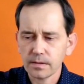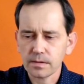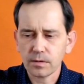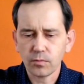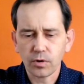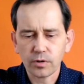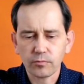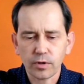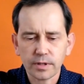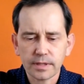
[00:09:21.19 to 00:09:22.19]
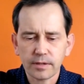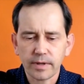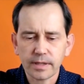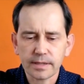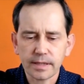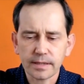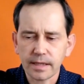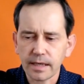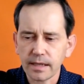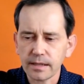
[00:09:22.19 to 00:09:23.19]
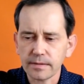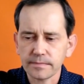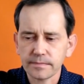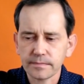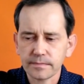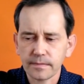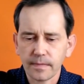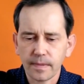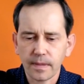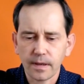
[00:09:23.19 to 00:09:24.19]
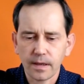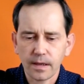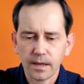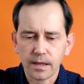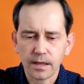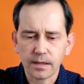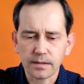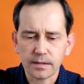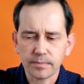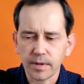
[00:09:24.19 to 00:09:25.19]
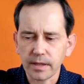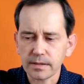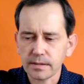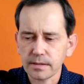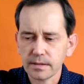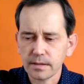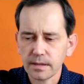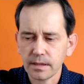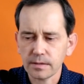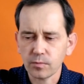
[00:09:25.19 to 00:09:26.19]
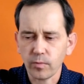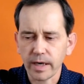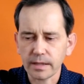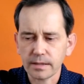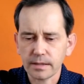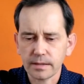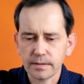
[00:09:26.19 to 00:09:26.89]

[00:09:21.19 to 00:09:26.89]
So uh, what is the radiesthetic color in this place? It's white.